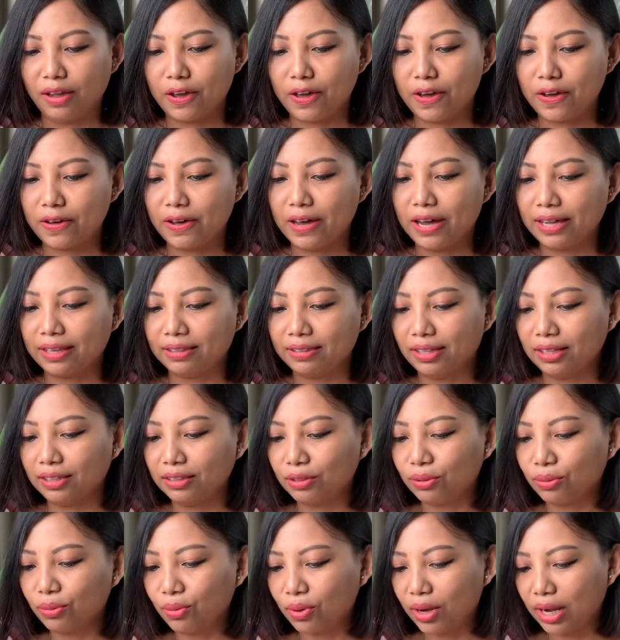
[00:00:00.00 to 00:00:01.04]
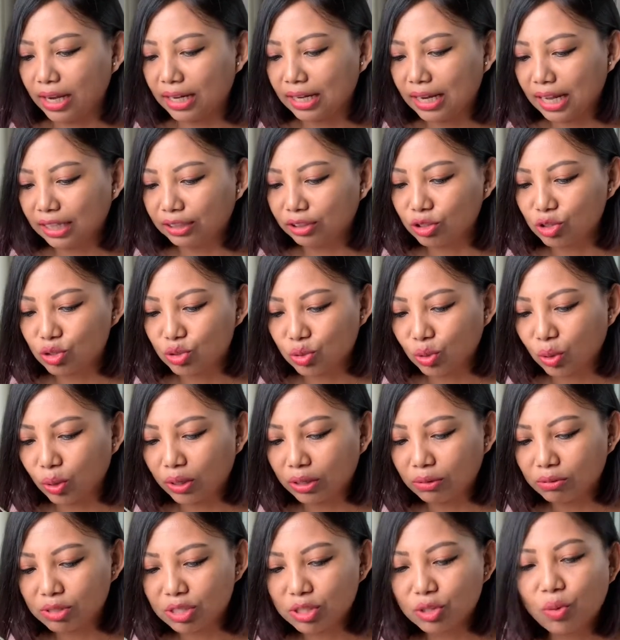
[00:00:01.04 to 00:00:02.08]
I think the rain and the soil
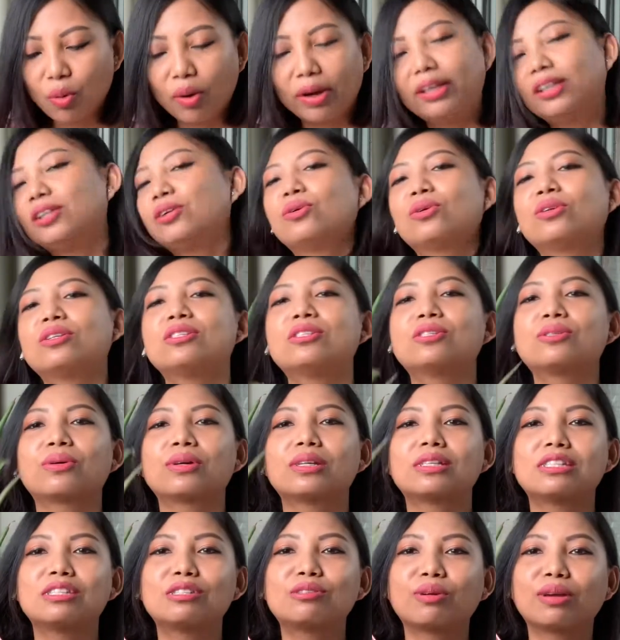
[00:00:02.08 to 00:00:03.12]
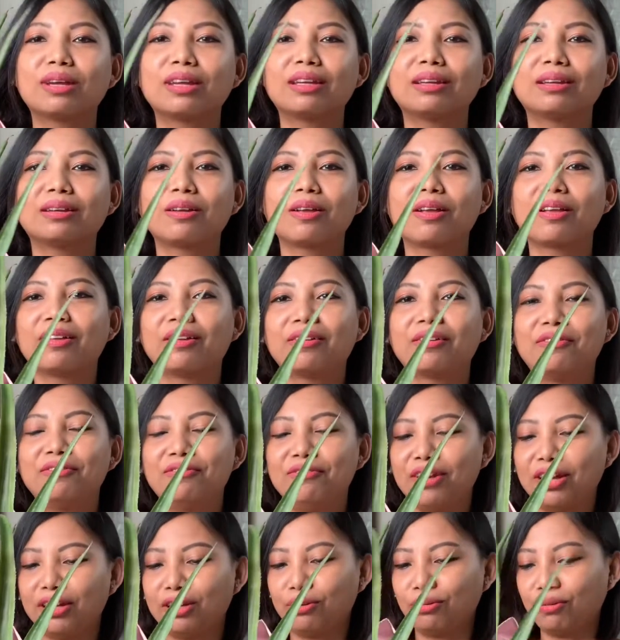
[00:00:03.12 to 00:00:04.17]
was quite good, so it's doing
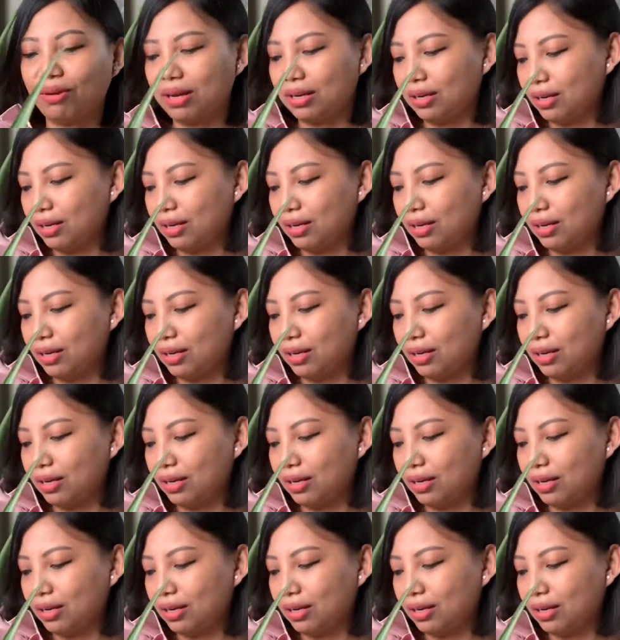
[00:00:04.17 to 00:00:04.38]
very well.